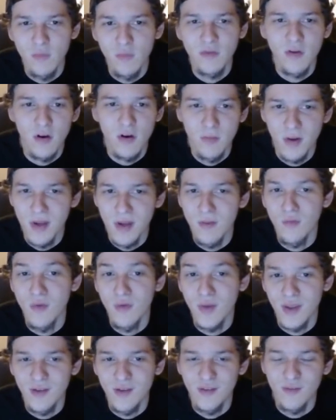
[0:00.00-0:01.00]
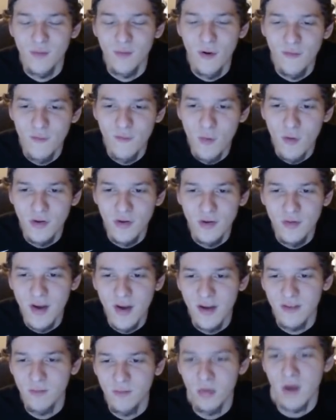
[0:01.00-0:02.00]
We'll talk about him when we get to small forward. You
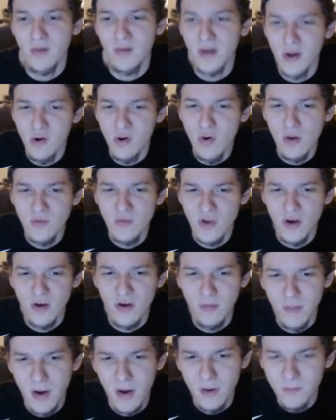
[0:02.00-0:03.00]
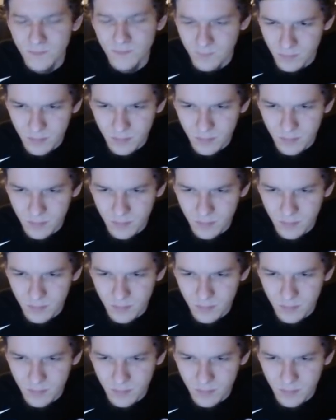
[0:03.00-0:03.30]
guys probably know who I'm talking about.